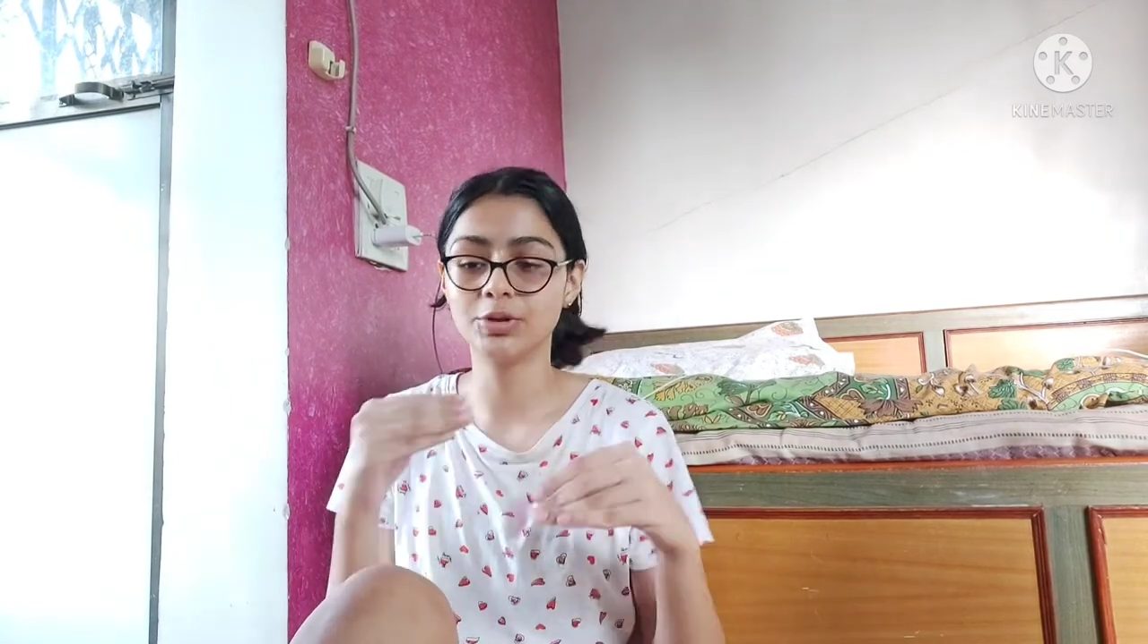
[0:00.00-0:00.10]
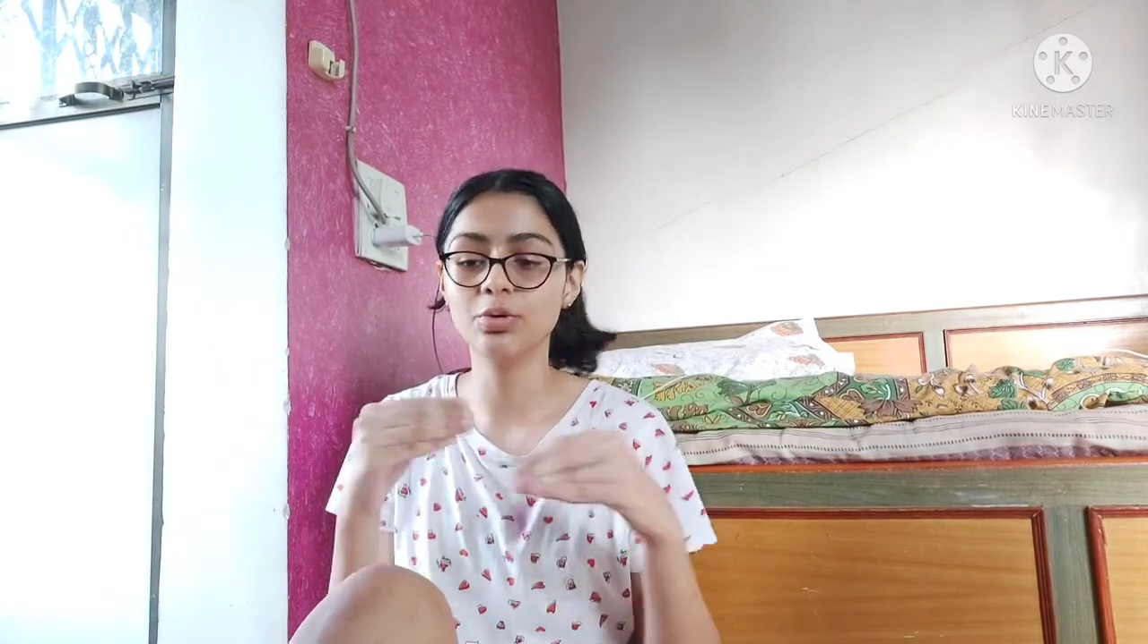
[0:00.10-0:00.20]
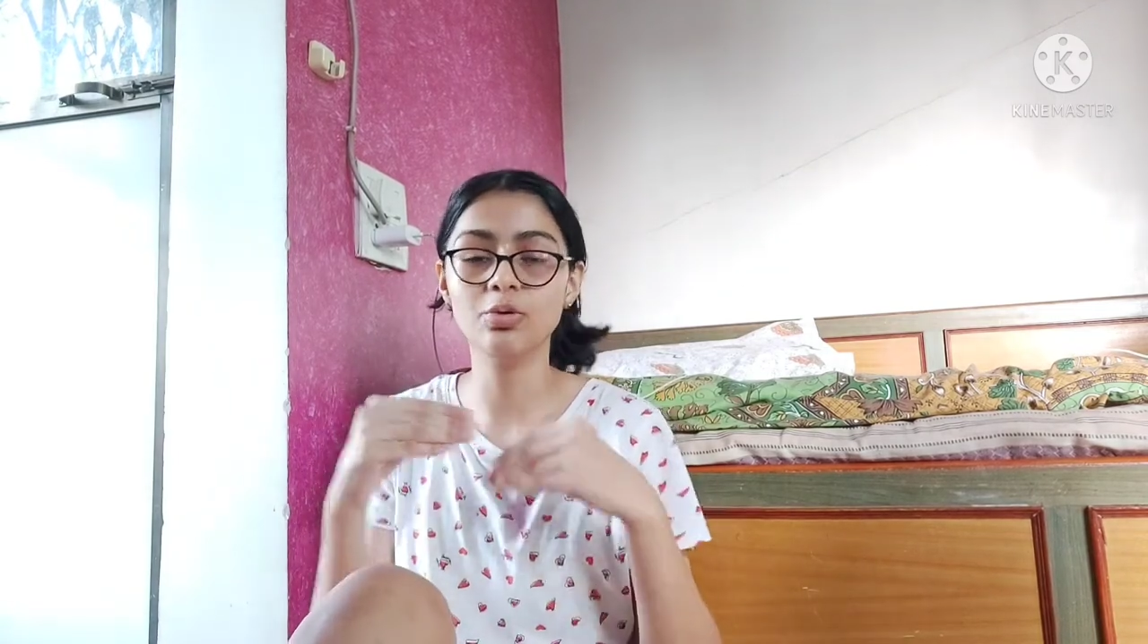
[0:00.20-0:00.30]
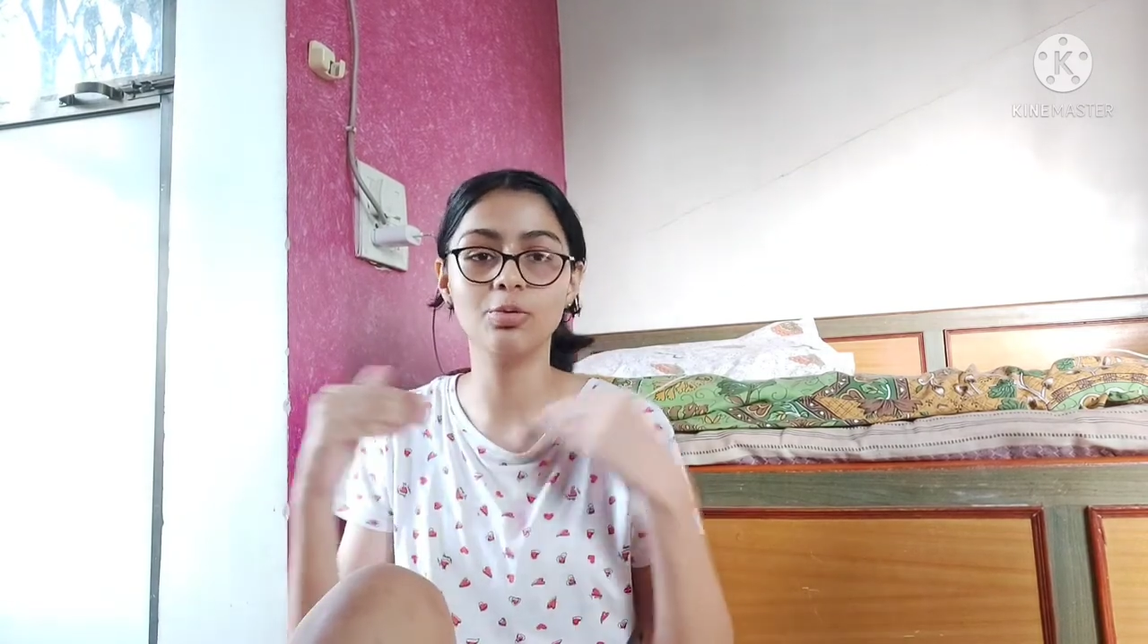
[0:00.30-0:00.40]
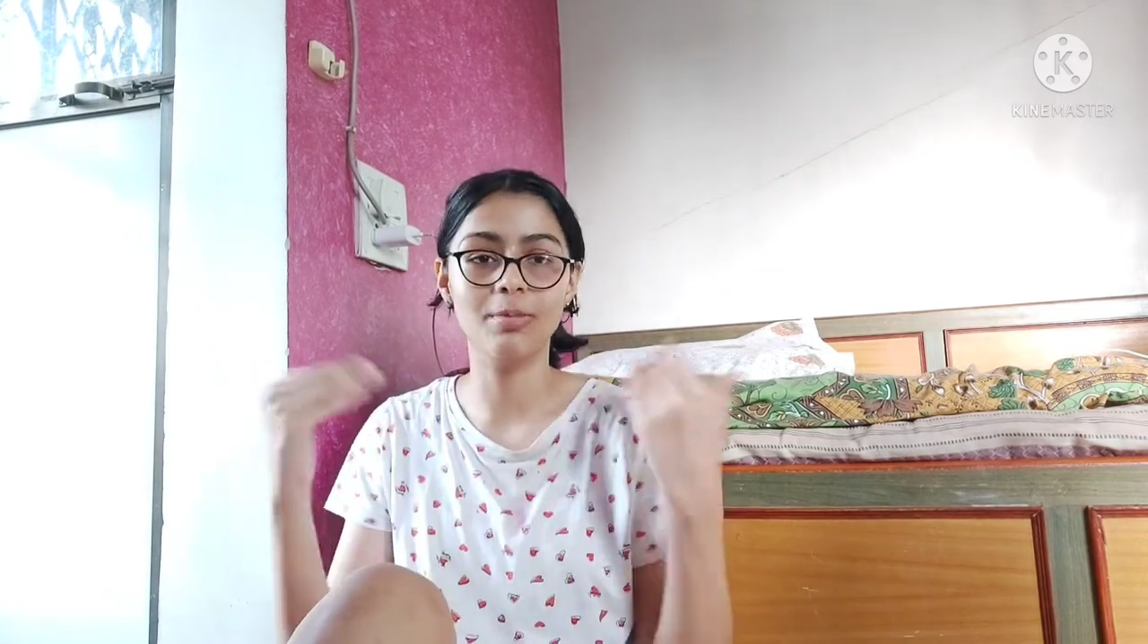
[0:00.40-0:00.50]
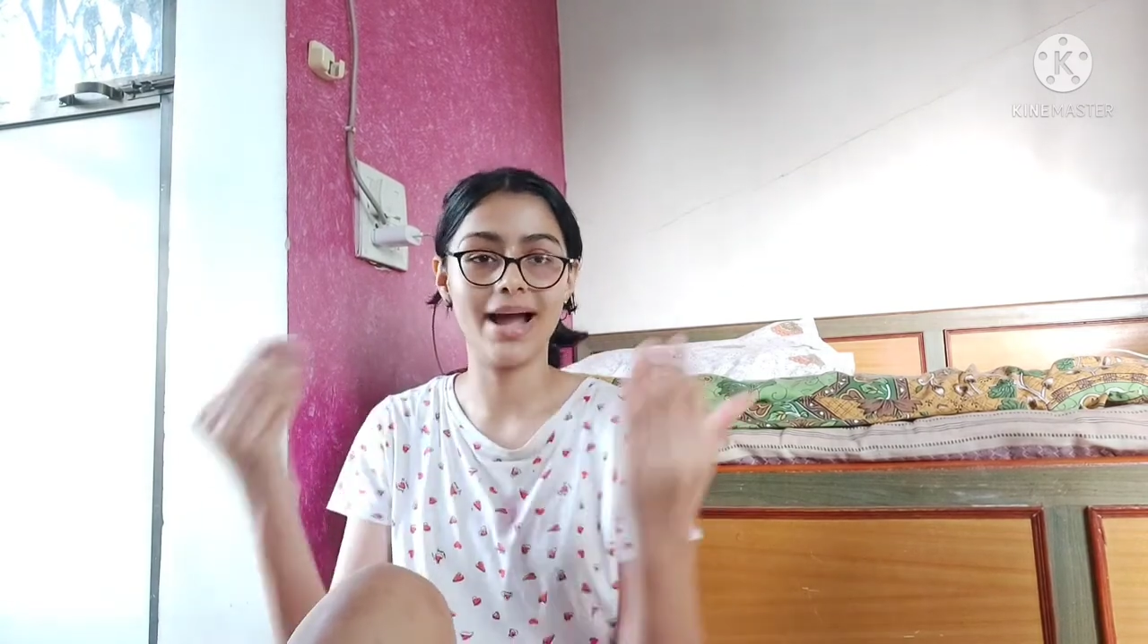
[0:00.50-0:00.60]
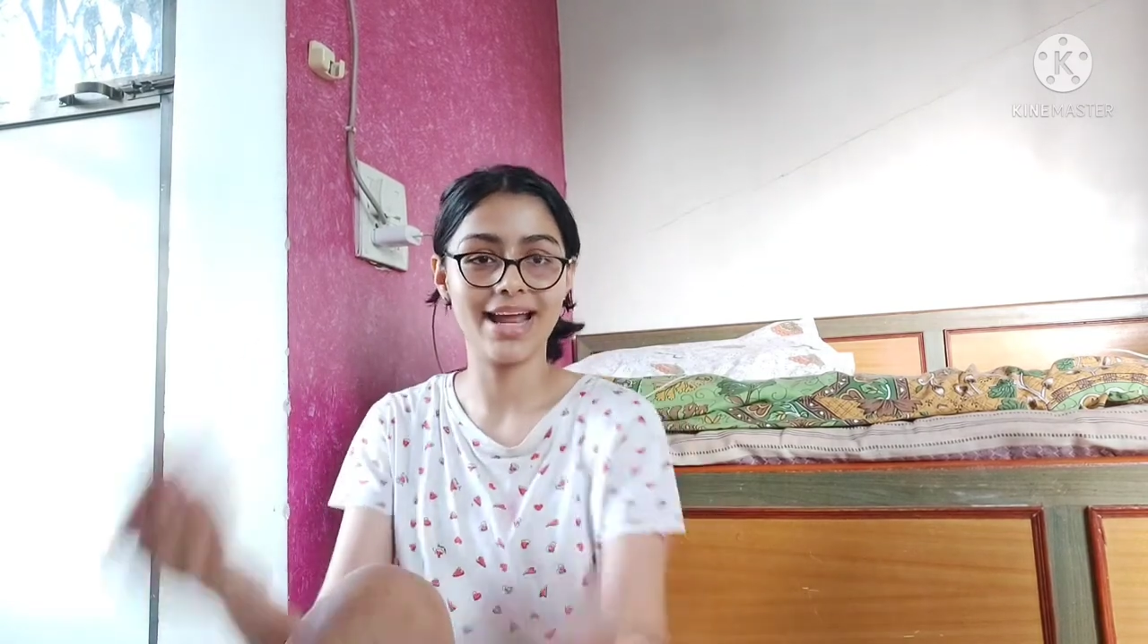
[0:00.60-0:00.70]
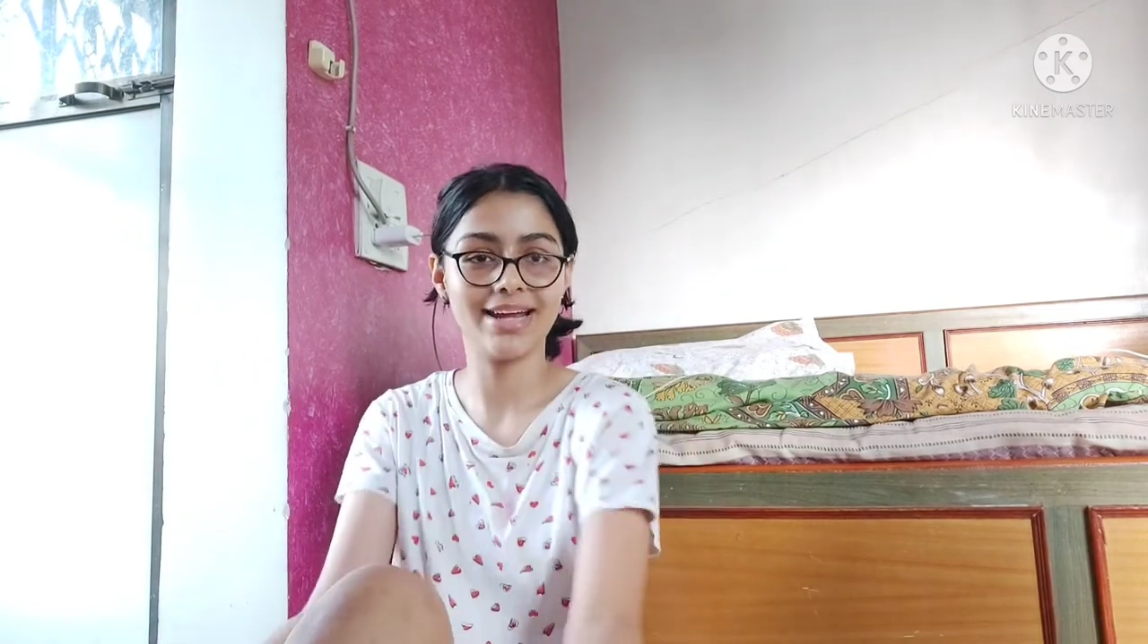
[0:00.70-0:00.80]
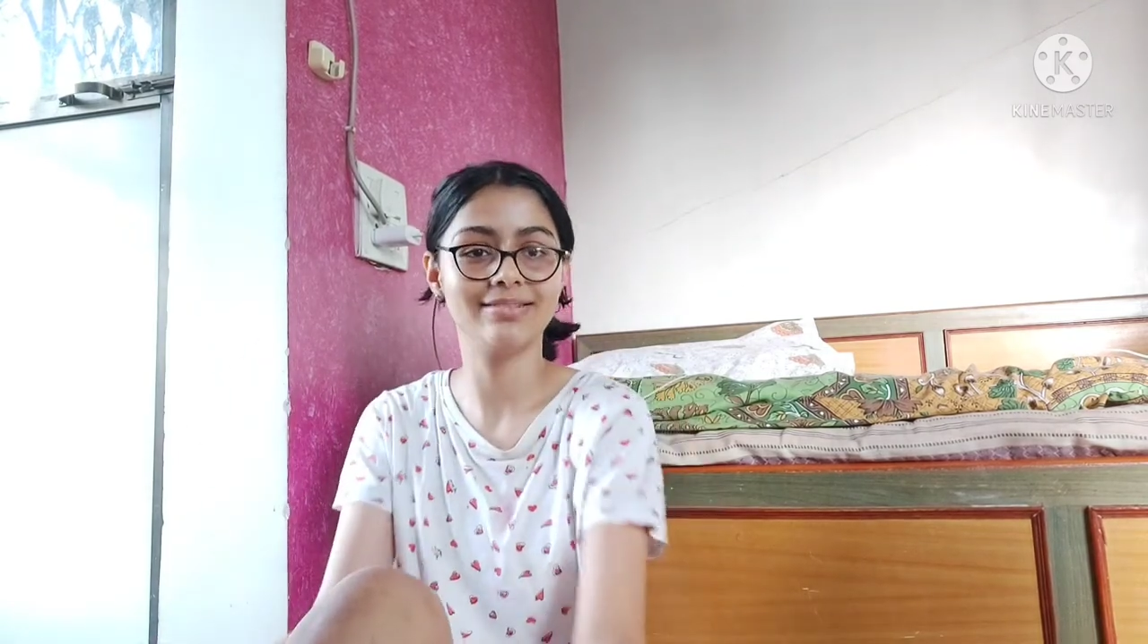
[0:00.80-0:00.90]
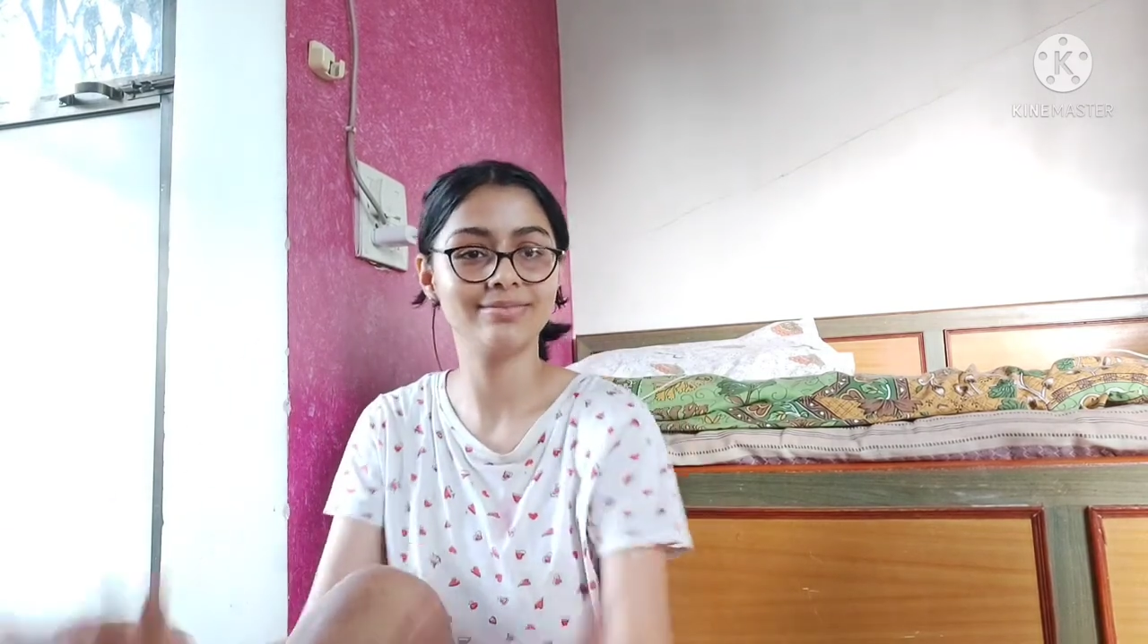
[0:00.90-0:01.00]
do
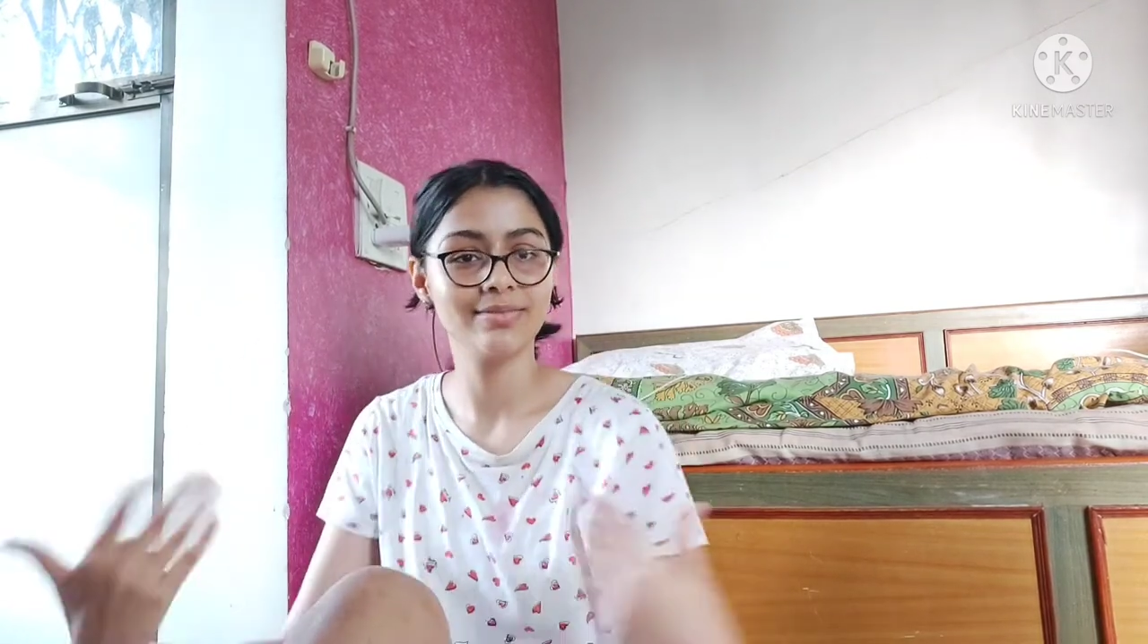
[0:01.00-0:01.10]
my